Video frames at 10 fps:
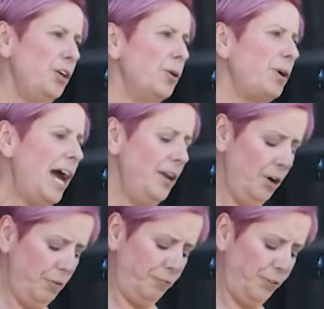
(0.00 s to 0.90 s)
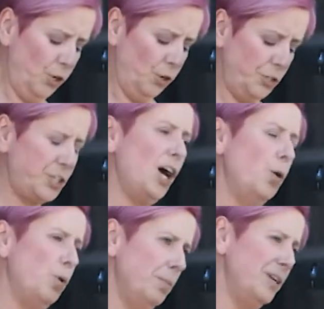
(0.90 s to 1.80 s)
You cannot force a
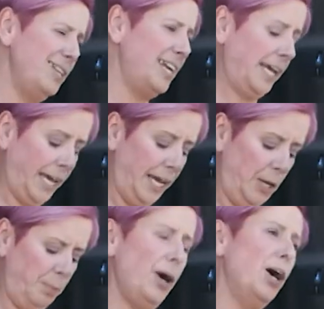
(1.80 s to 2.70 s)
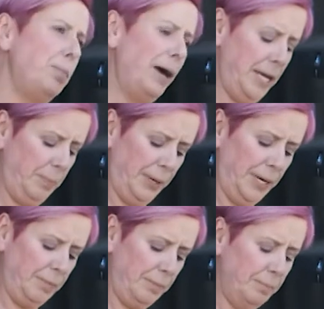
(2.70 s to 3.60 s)
woman to keep her
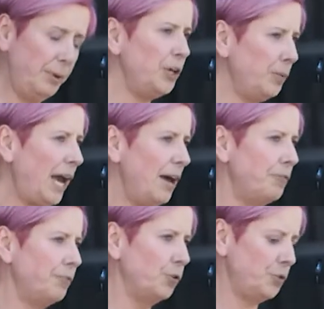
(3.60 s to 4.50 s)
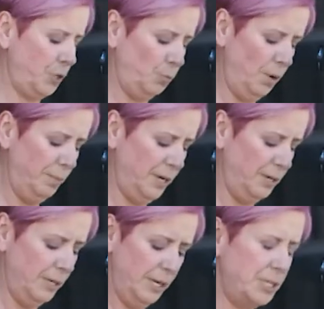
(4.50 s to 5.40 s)
baby, but you can force a woman
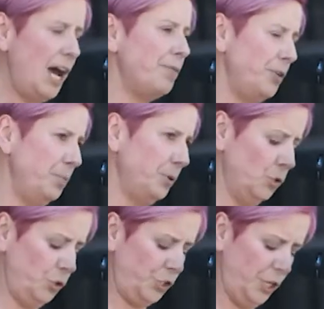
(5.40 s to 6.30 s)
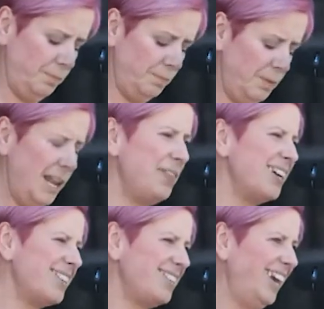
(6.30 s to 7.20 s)
to have an abortion. Let
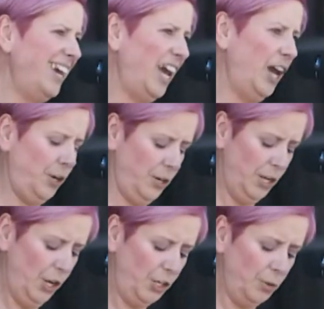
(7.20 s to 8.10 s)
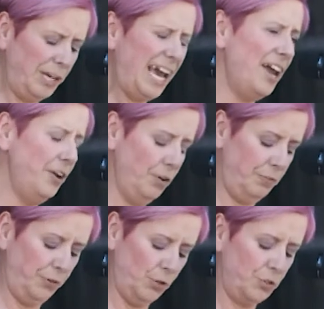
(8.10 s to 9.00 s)
that sink in. You cannot
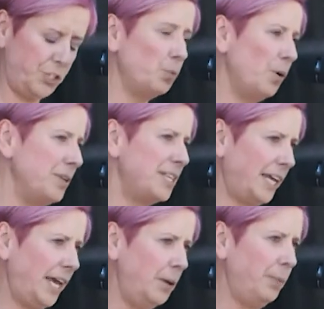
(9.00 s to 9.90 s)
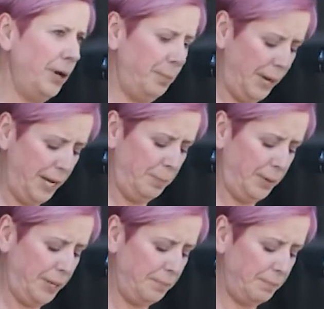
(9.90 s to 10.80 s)
force a woman to keep her baby.